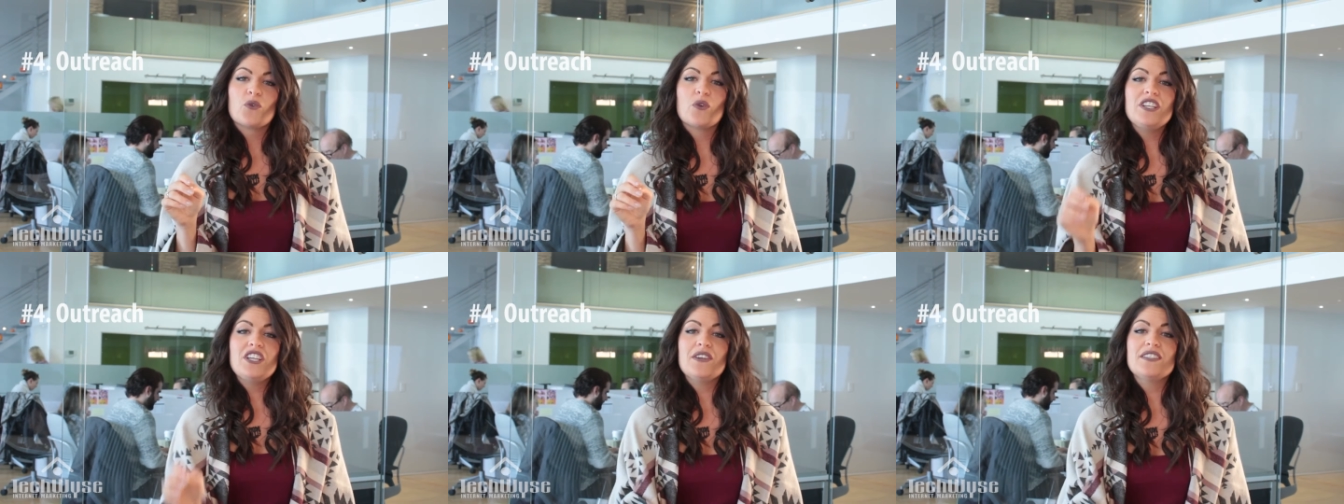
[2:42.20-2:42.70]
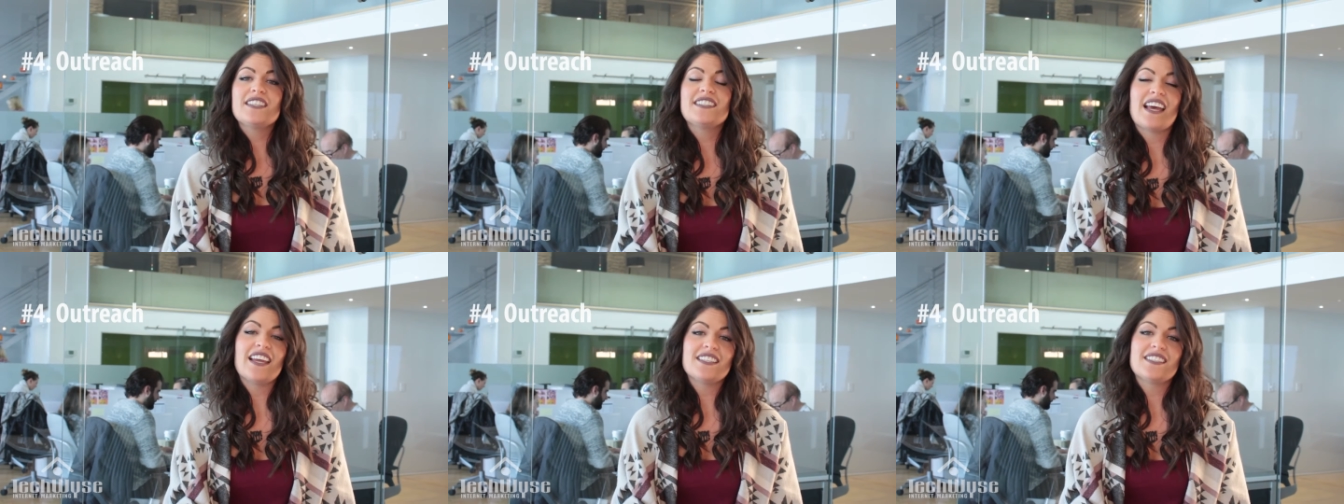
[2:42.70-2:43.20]
reach out to
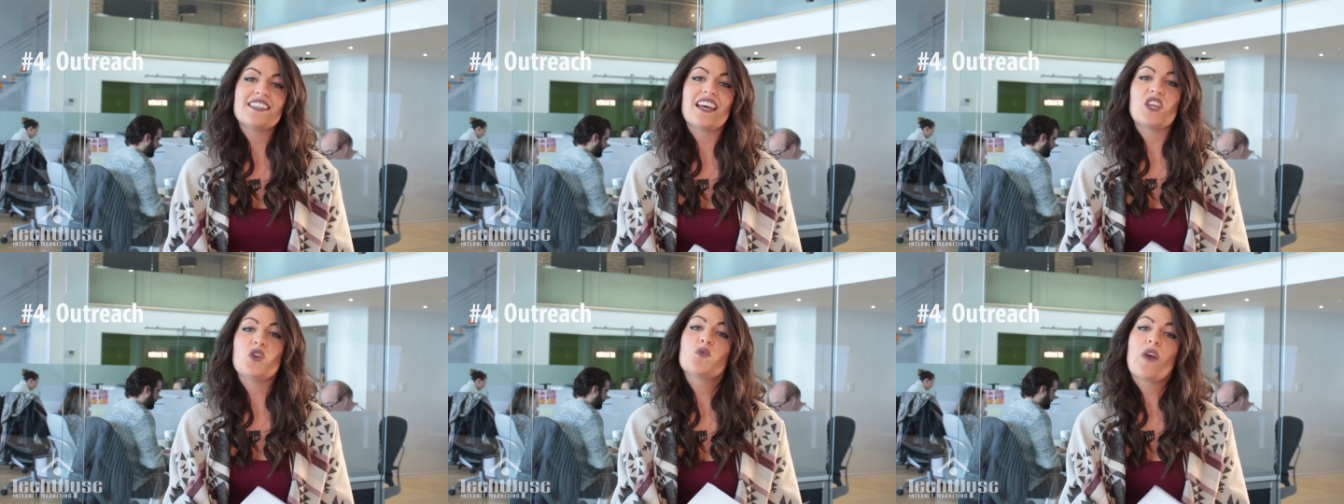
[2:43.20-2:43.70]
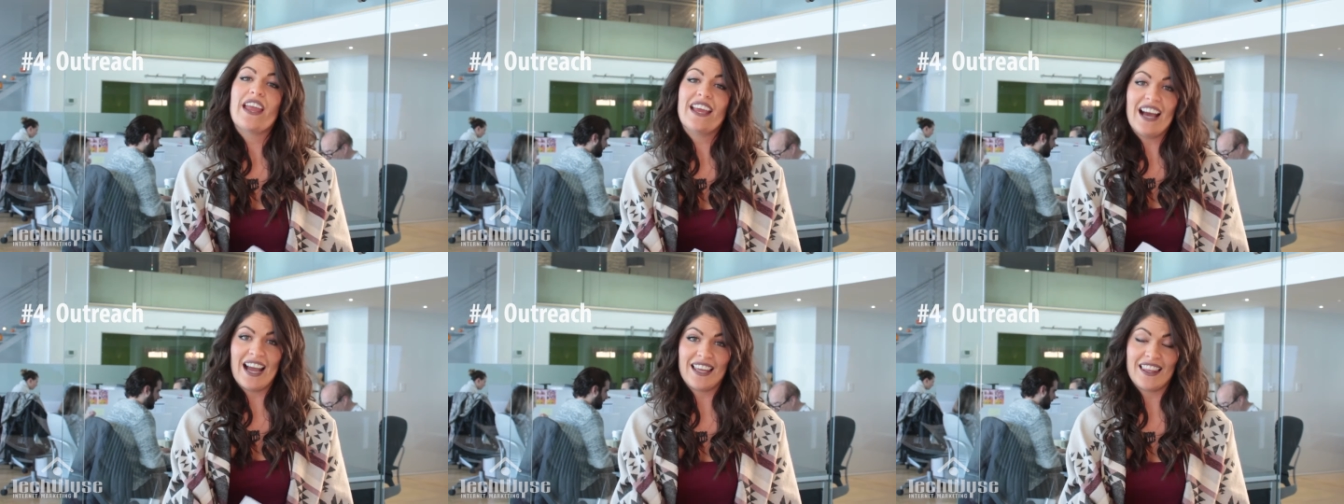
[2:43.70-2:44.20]
sites that you rank
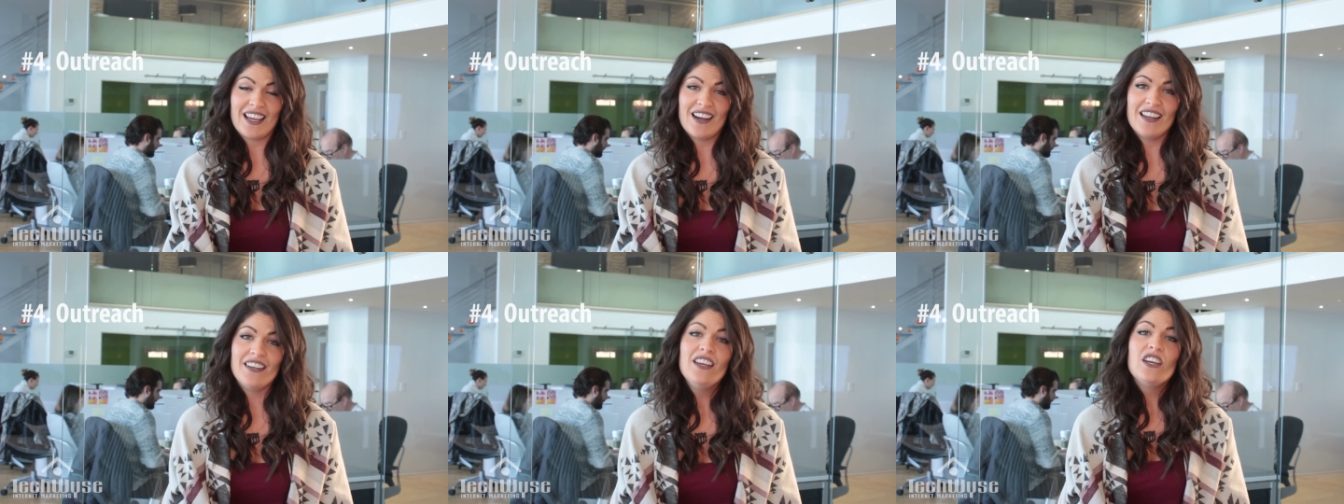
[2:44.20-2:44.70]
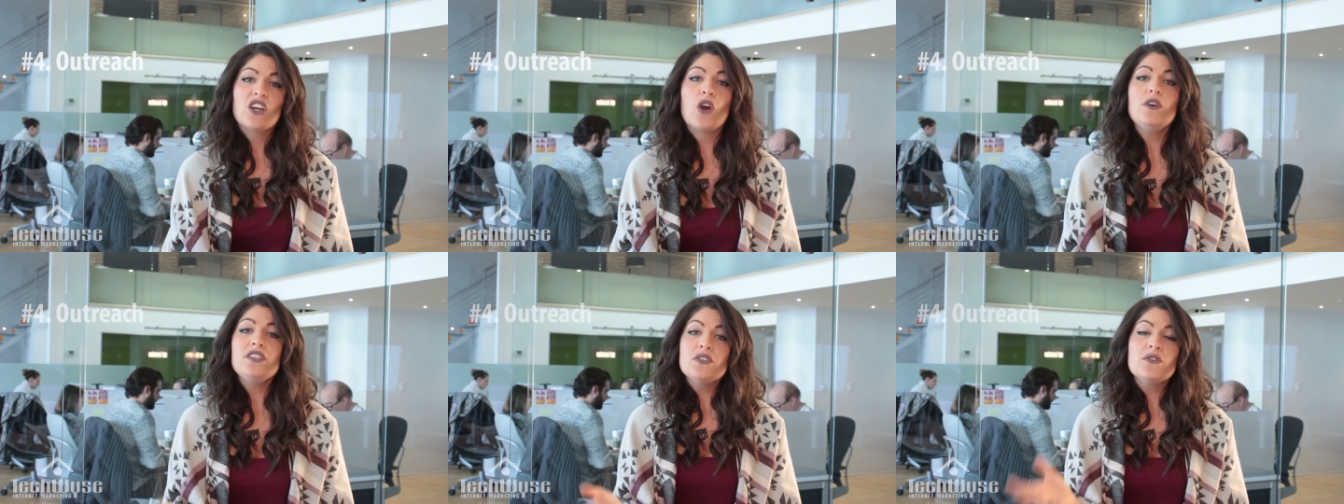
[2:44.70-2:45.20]
highly on.
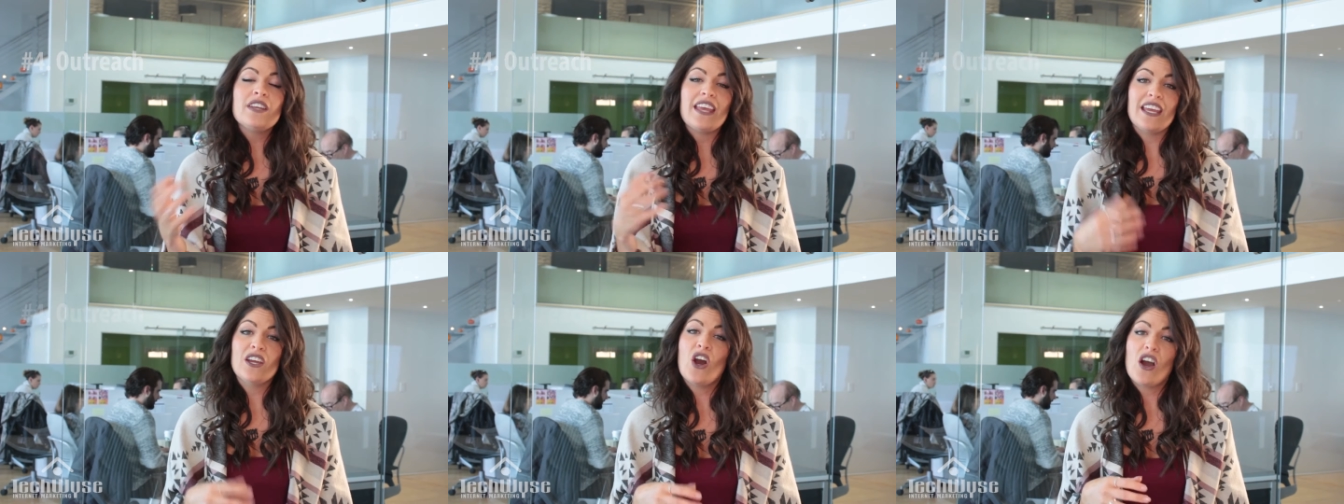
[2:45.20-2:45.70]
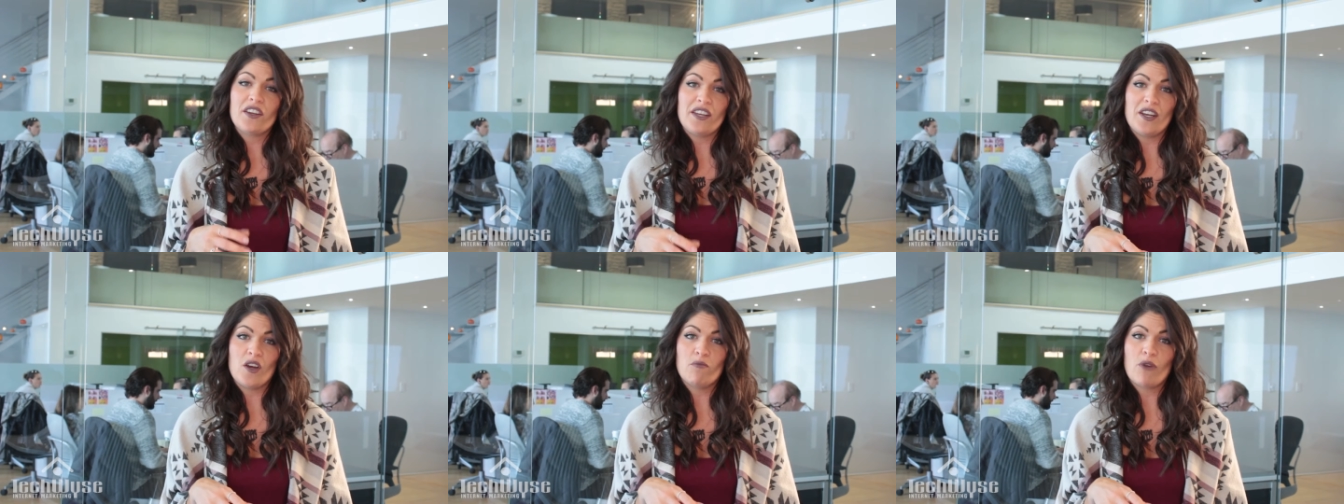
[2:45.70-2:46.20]
Go into an
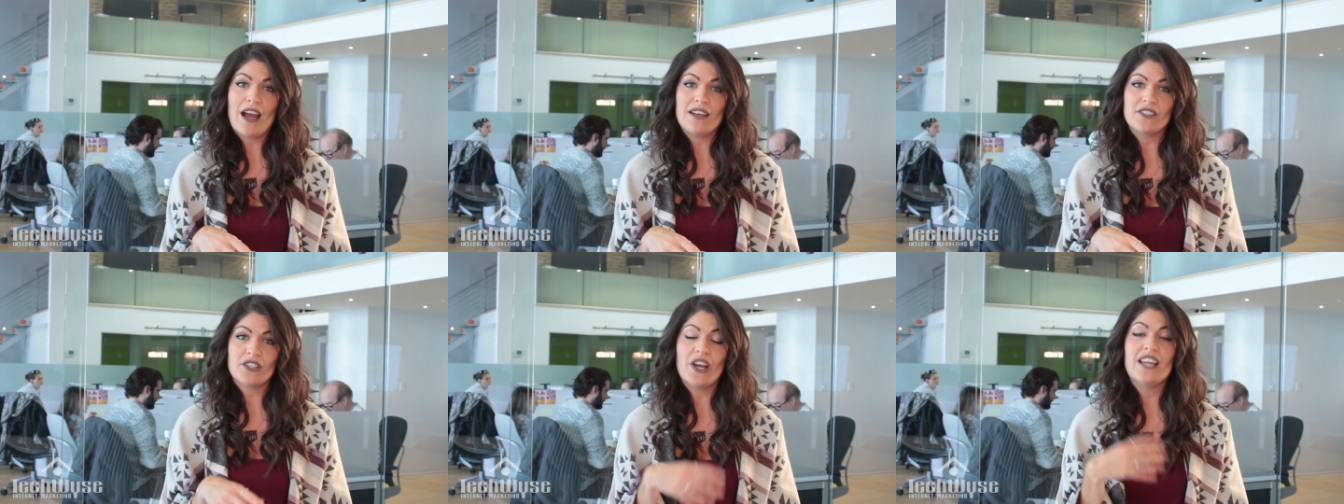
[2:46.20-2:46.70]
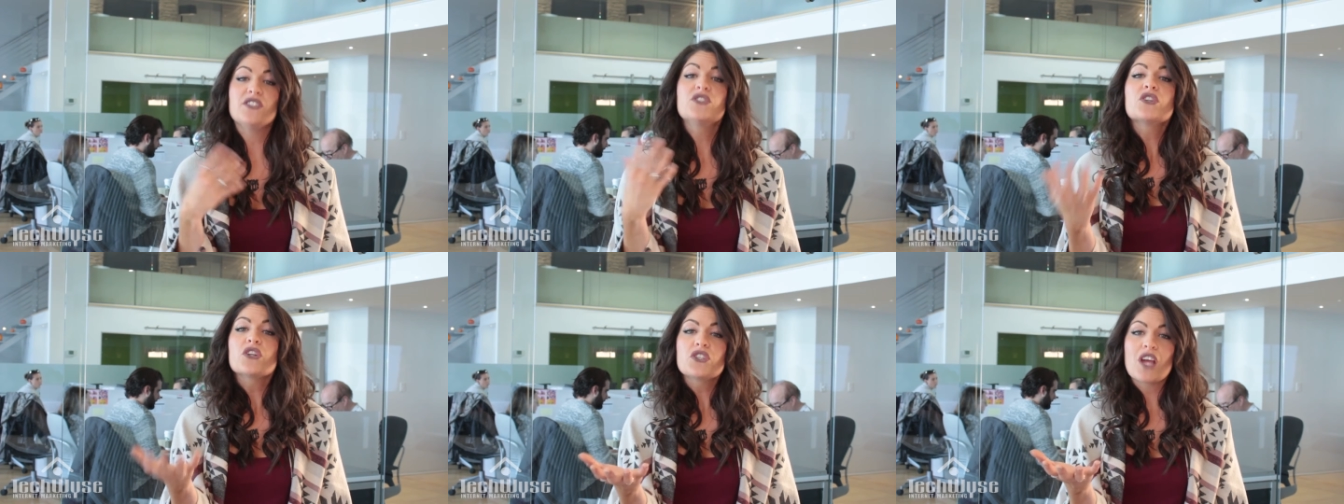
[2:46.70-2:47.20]
incognito browser and
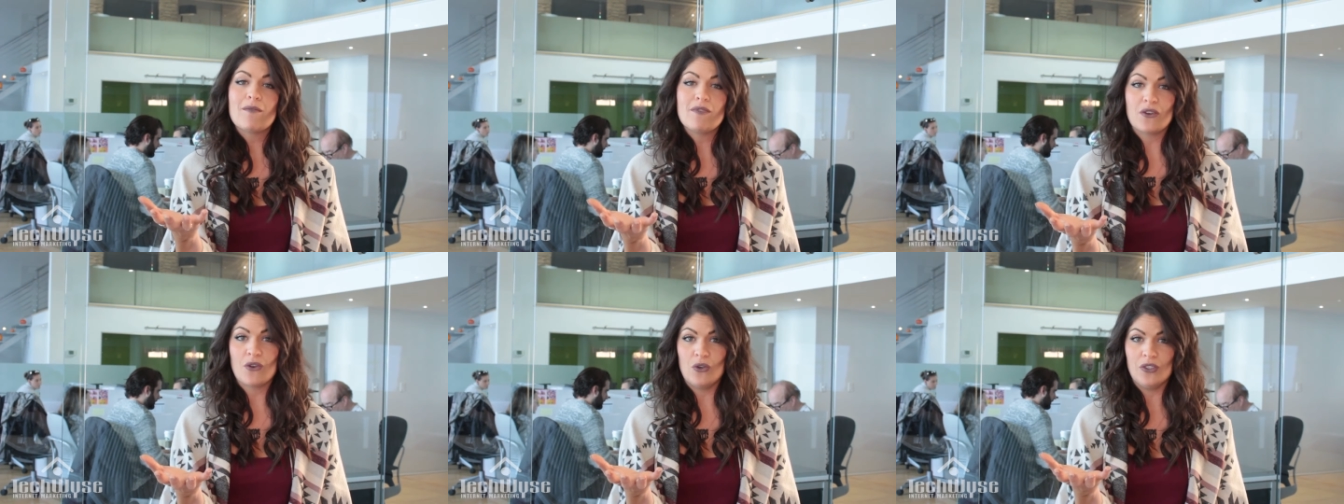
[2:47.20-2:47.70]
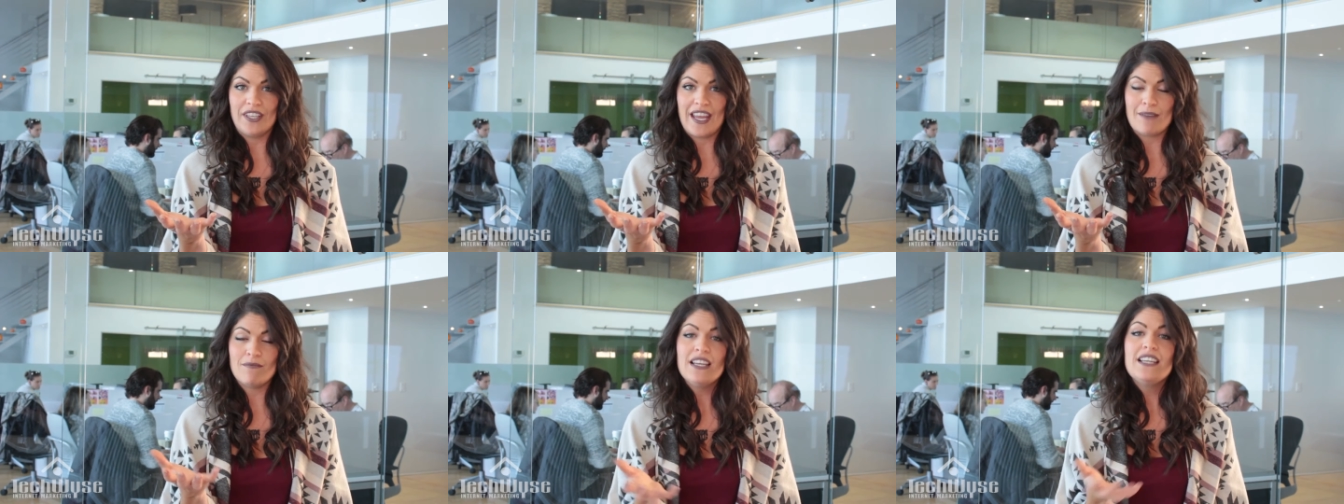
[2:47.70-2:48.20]
search up your old
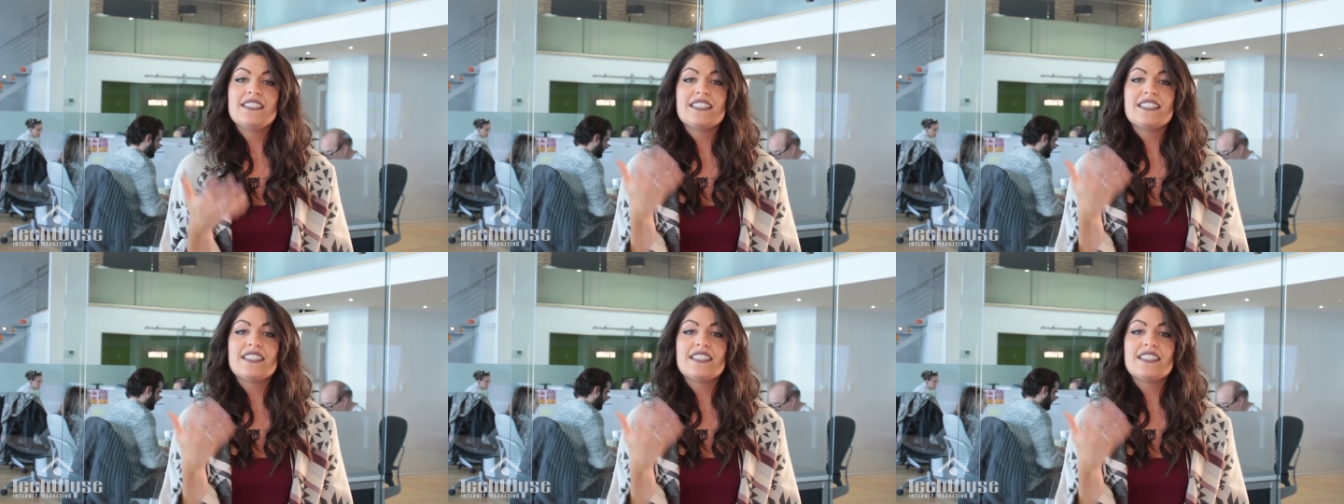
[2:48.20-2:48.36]
name.